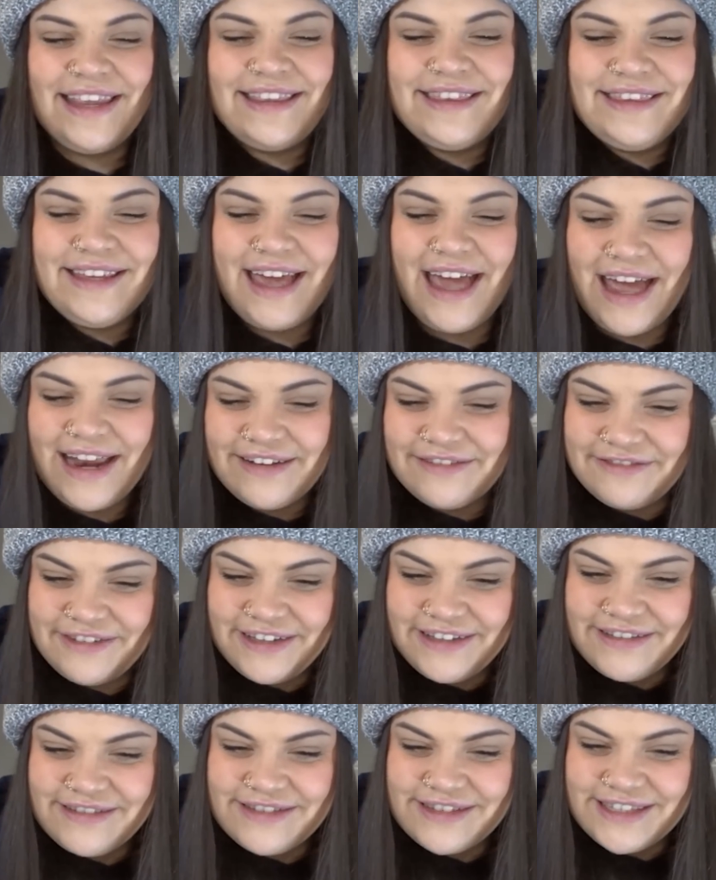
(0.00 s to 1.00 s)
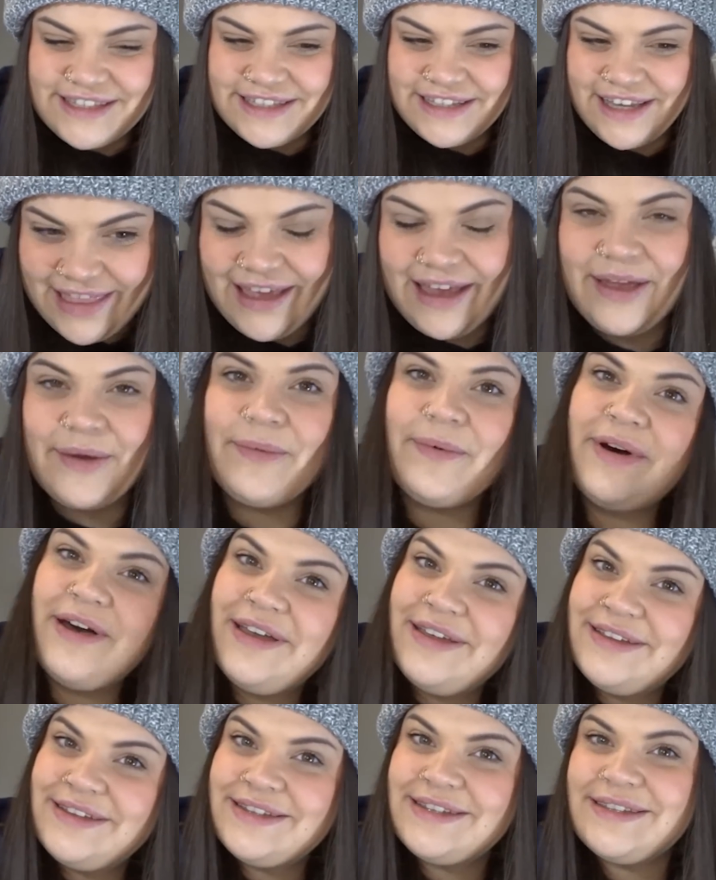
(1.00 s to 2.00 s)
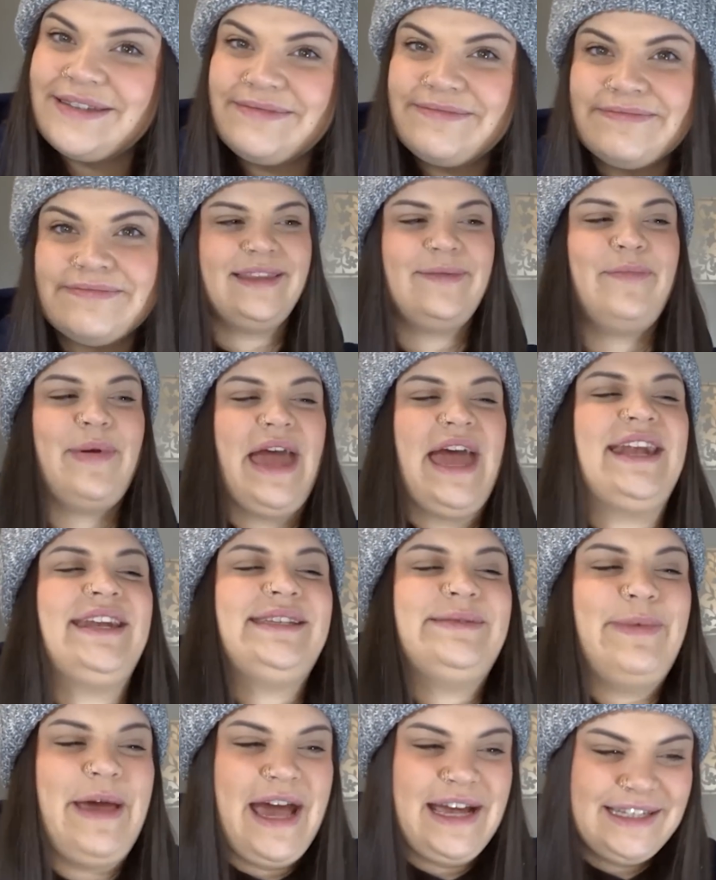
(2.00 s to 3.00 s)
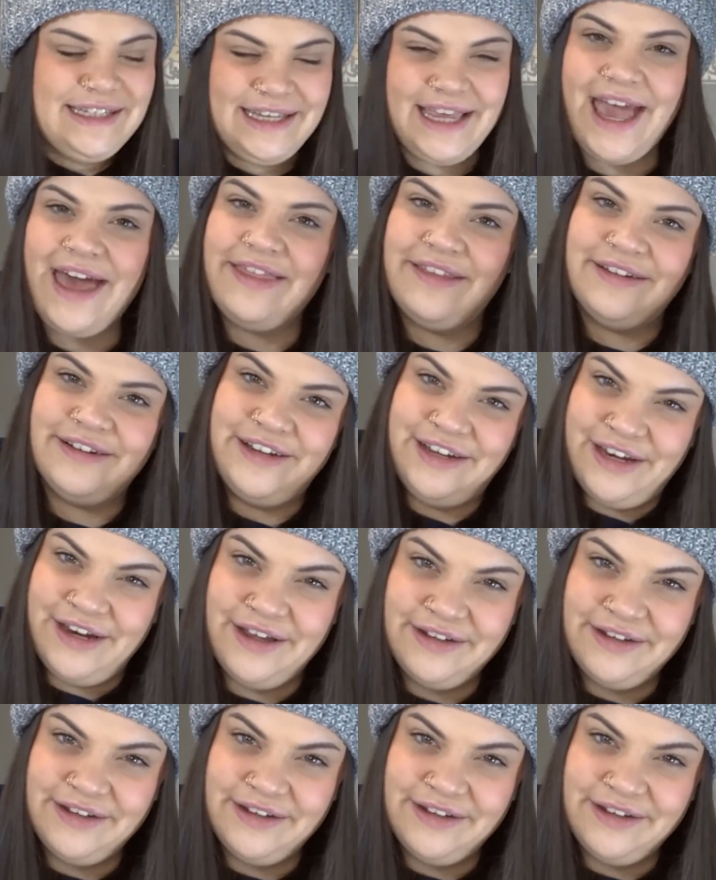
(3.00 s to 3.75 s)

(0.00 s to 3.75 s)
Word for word: it kind of feels like it was. The band is back together, you